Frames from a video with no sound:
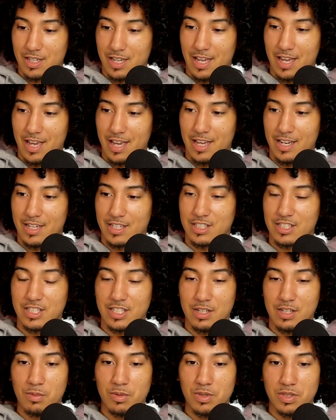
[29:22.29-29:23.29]
and
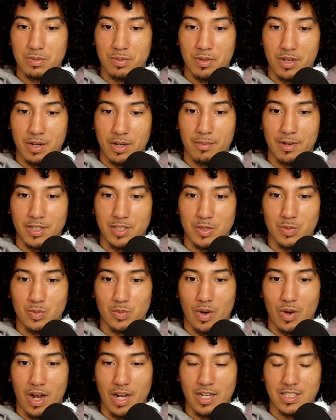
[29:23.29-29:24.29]
she was pretty much
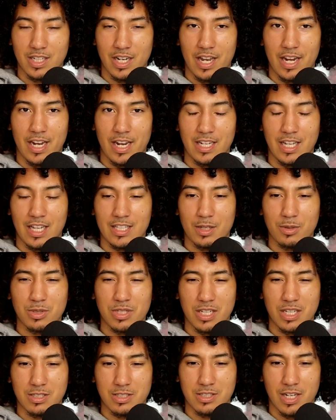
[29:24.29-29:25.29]
watching, and I think it was
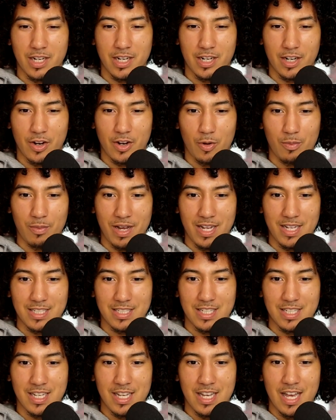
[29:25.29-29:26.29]
like Selena Gomez,